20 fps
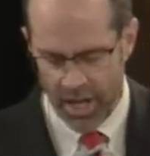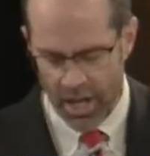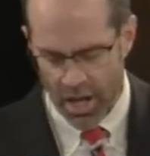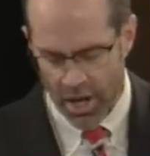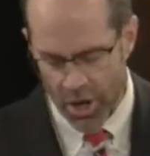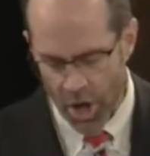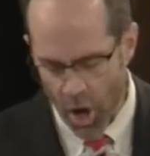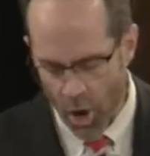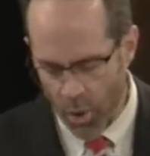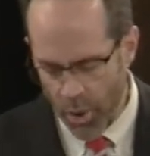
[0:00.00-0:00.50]

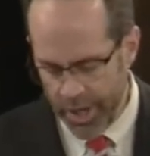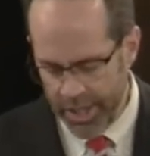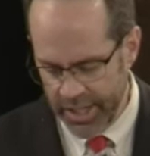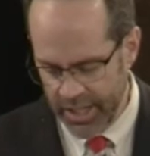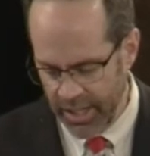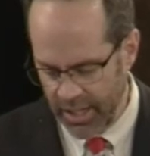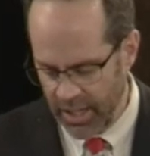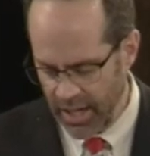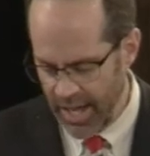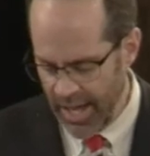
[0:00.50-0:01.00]
No one
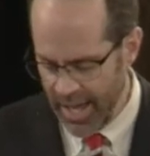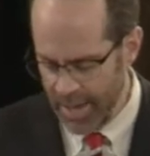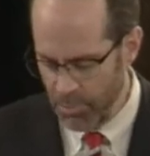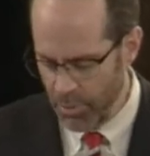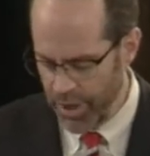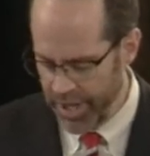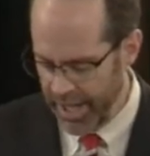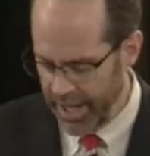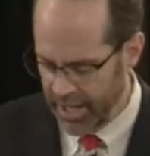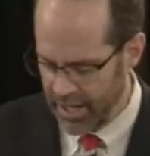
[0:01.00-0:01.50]
could claim
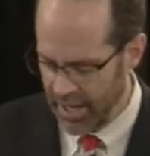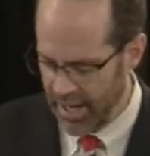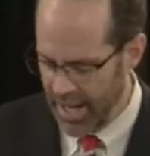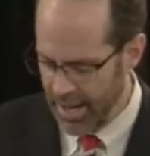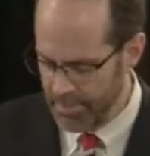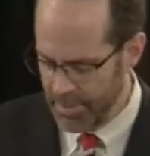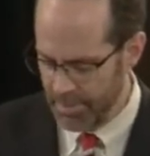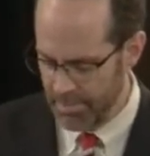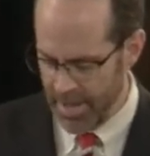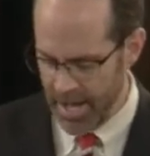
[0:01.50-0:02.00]
what he
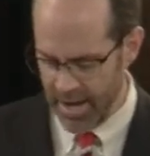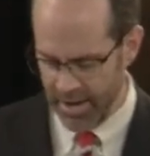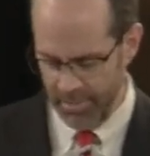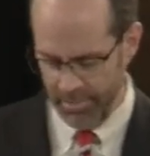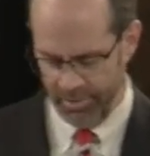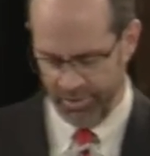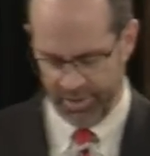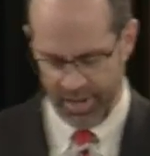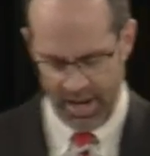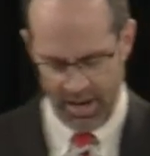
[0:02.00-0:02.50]
claimed about
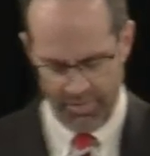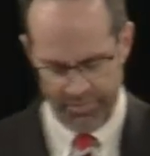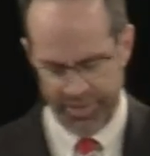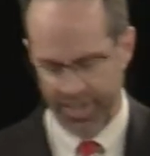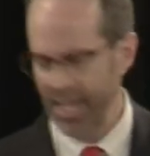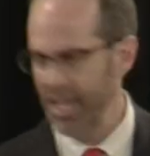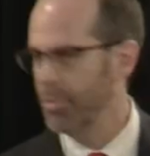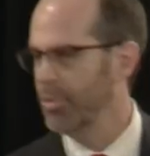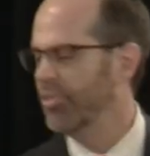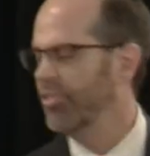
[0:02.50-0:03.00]
himself that
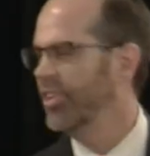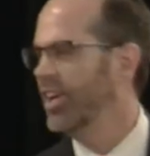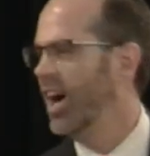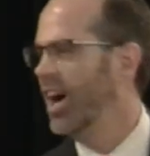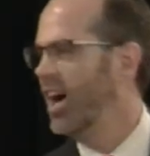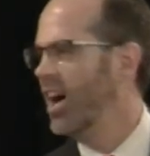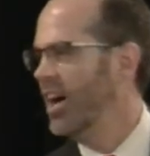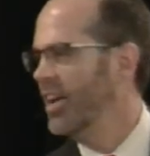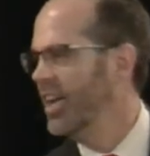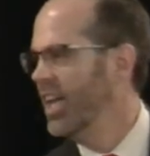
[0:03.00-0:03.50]
he was
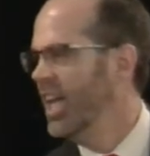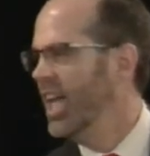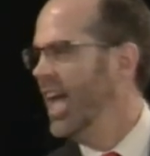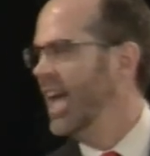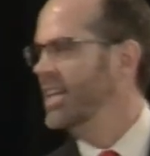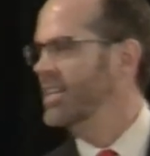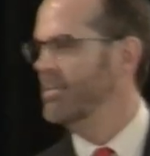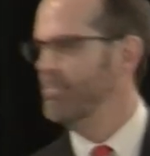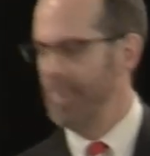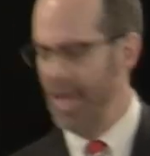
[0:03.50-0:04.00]
God. He
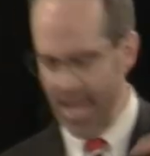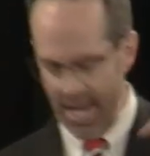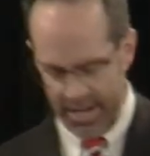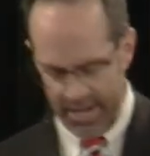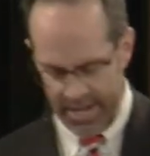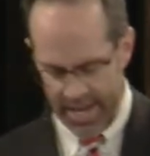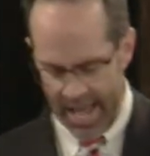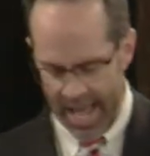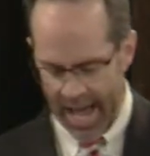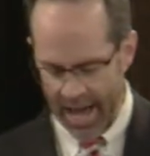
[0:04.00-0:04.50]

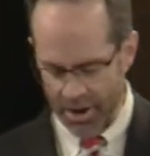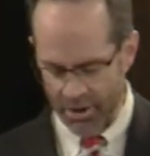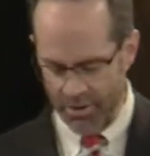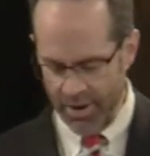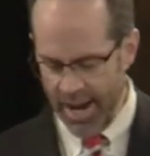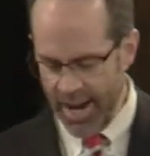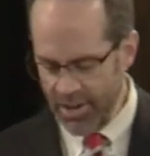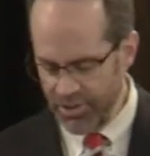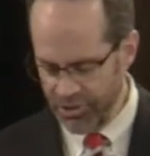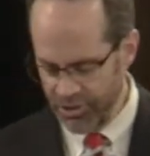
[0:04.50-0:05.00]
demanded
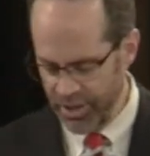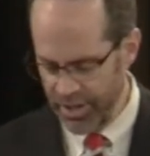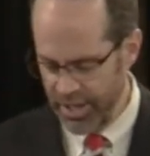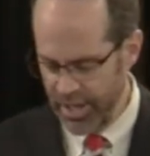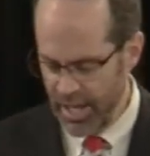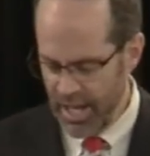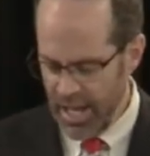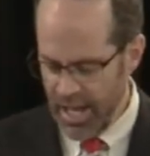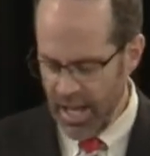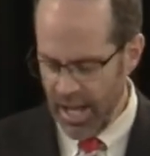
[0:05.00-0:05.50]
adoration,
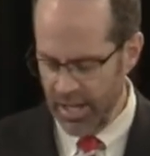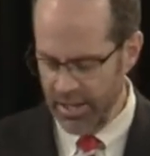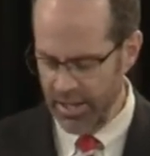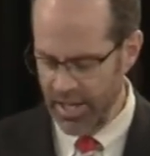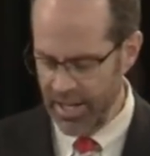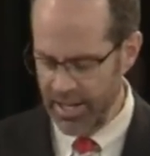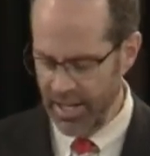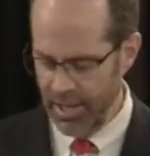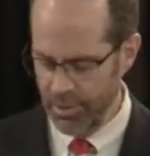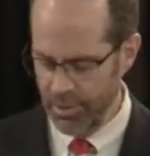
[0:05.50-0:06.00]
and
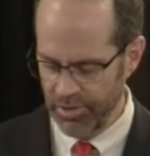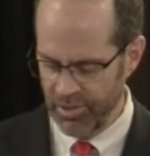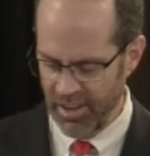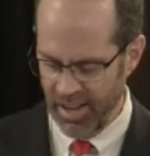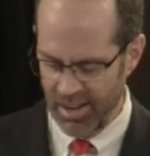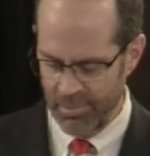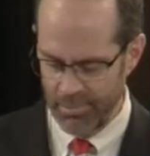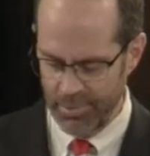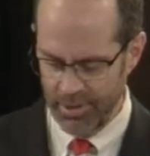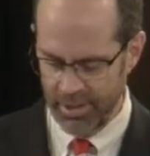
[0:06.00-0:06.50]
yet he
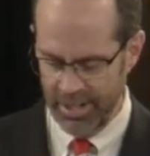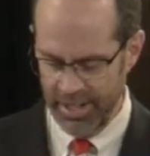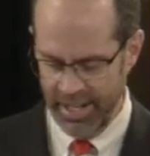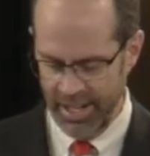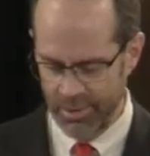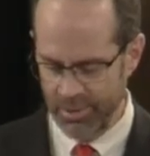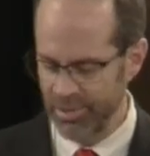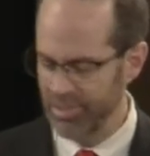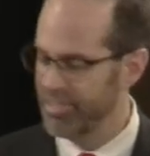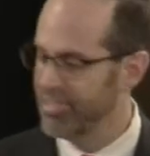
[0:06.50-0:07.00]
humble and he
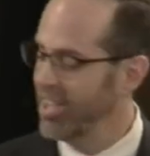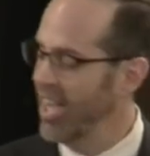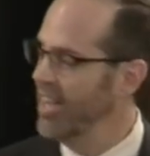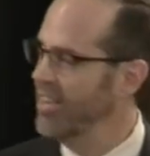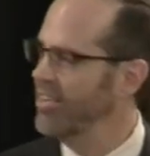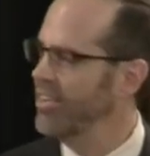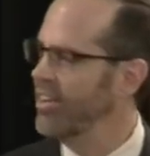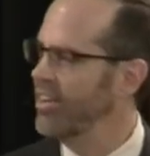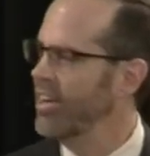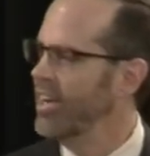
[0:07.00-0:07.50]
was
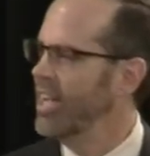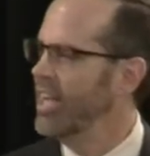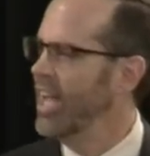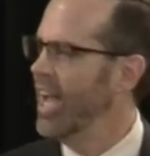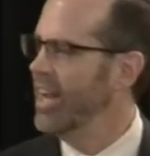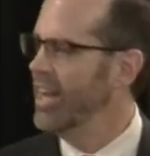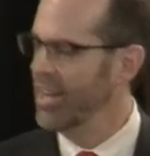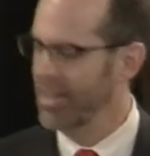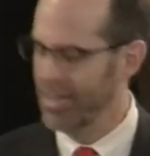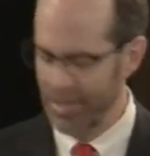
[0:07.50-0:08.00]
tender,
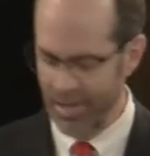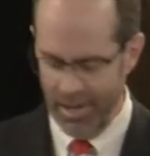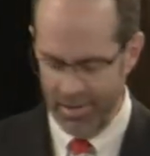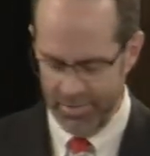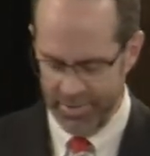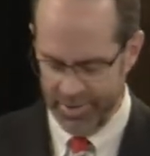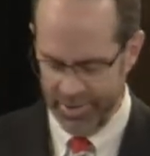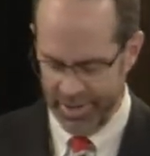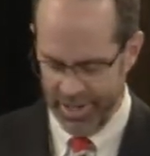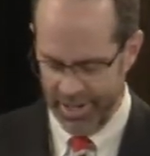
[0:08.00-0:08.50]
and he
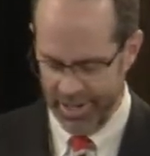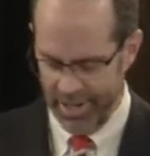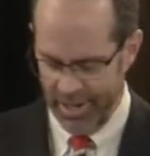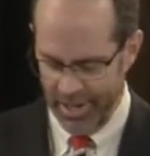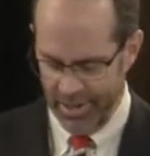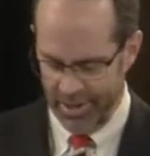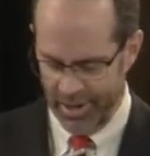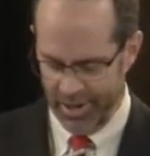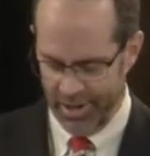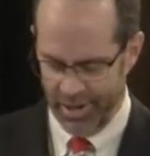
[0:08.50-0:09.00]
loved the,
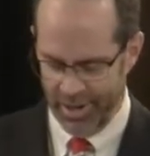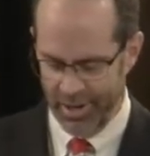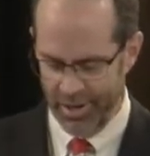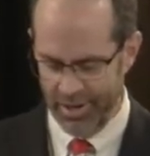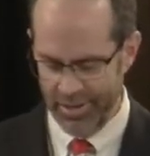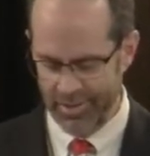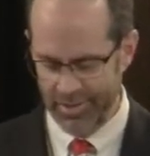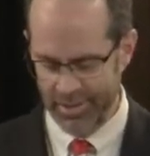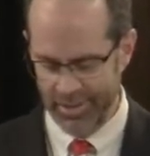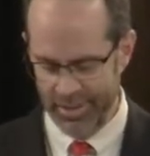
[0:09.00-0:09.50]
the
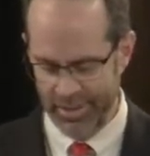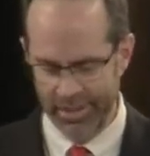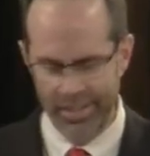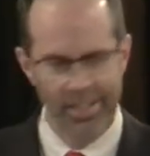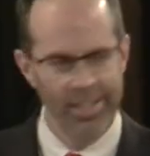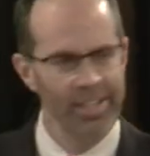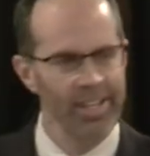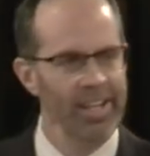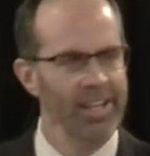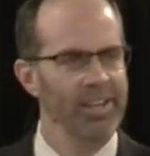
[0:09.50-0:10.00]
harlots and,
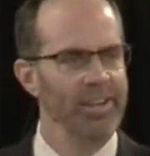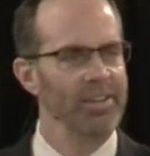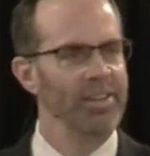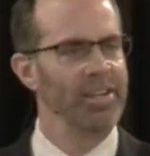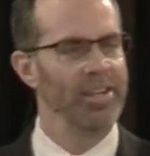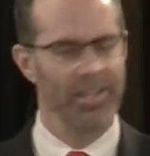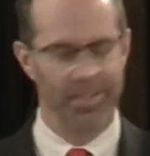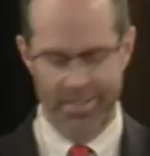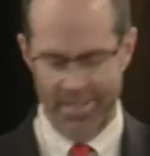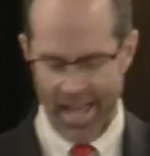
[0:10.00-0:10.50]
and
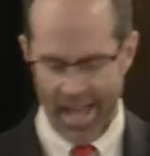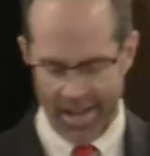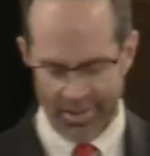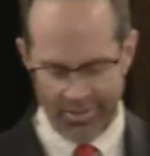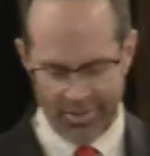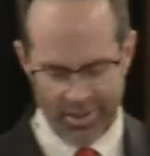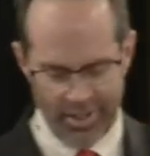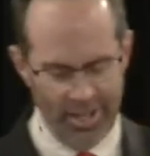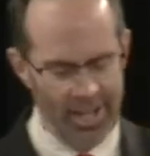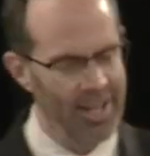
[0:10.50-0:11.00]
the tax
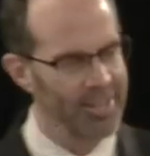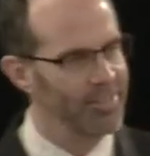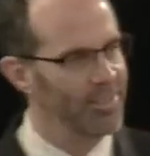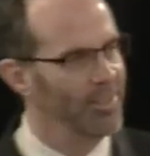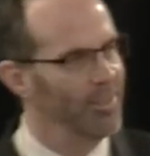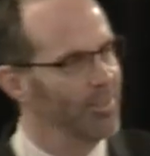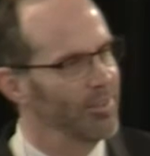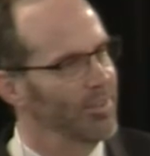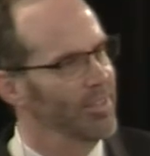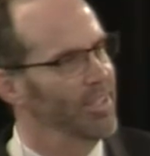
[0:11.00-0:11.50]

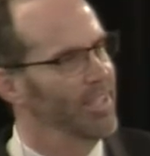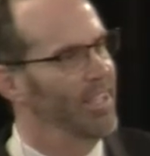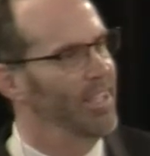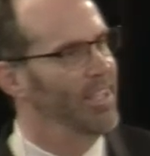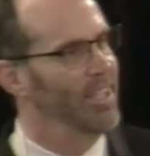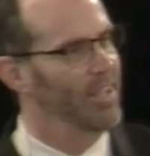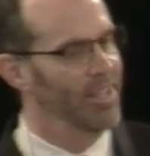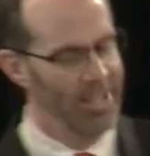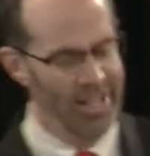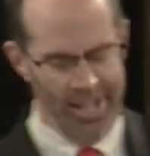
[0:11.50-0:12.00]
collectors, and
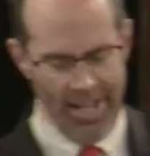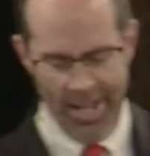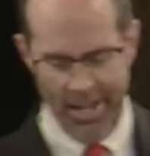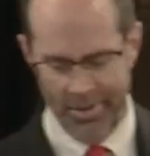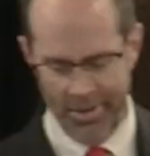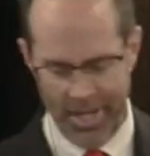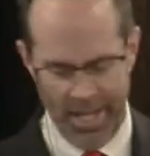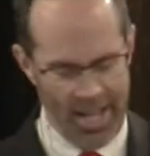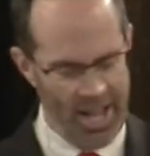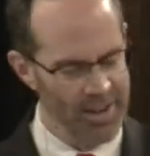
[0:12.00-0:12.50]
he, he,
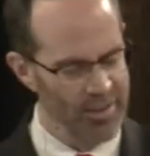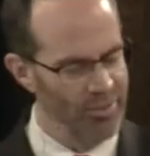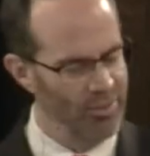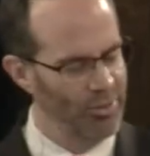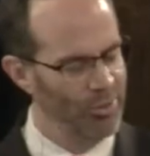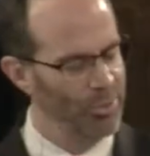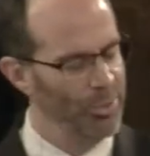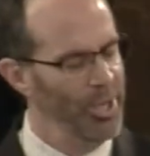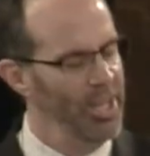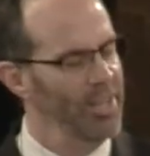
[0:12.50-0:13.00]
he had a
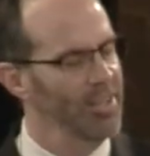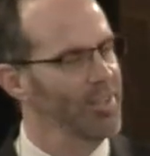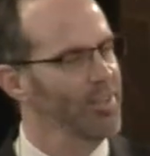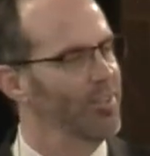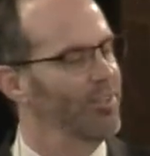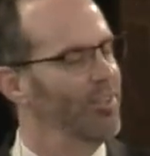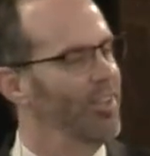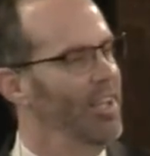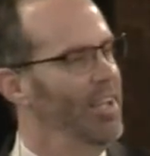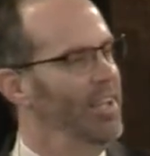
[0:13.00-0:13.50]

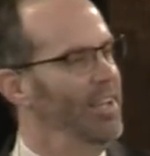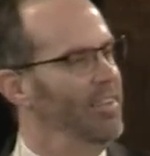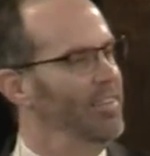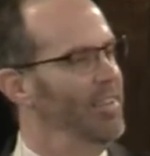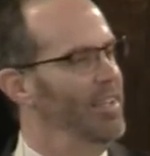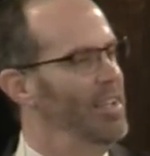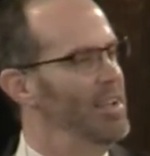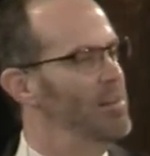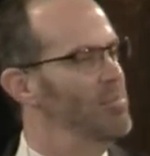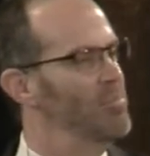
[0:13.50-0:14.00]
sweetness to
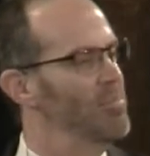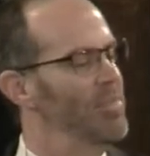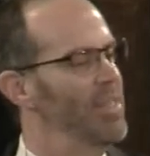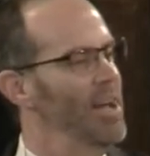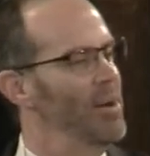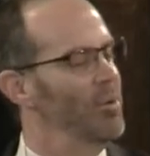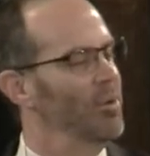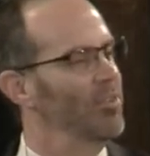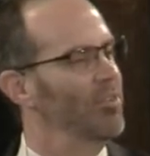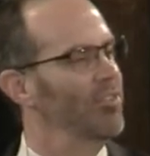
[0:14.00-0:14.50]
him that
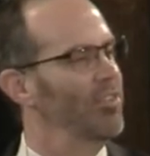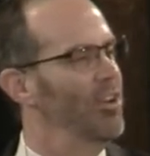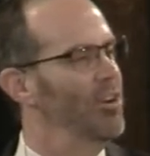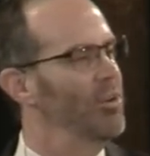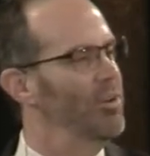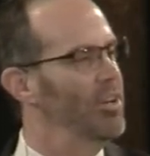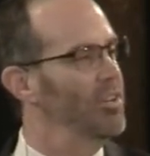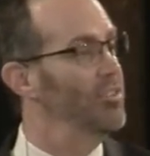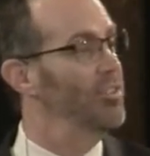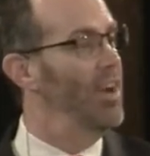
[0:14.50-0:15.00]
was so
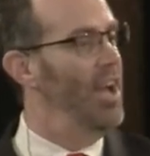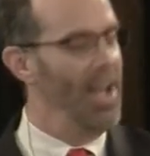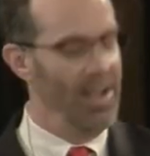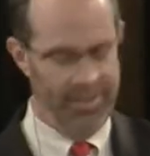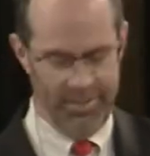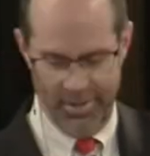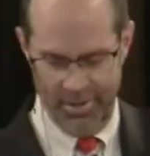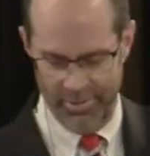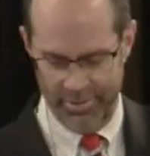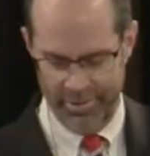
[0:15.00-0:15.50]

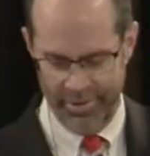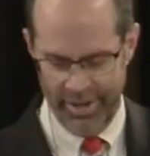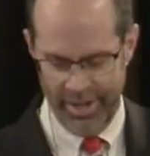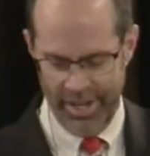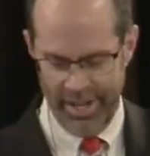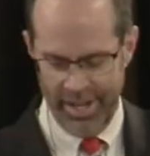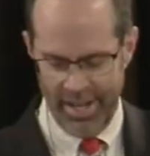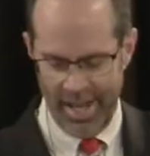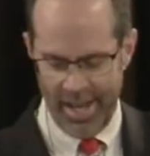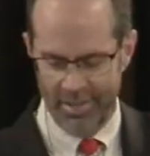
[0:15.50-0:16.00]
attractive
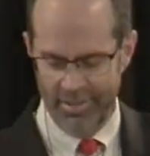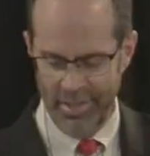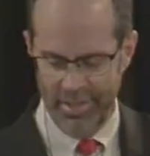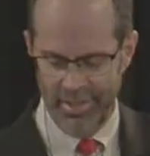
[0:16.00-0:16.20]
as he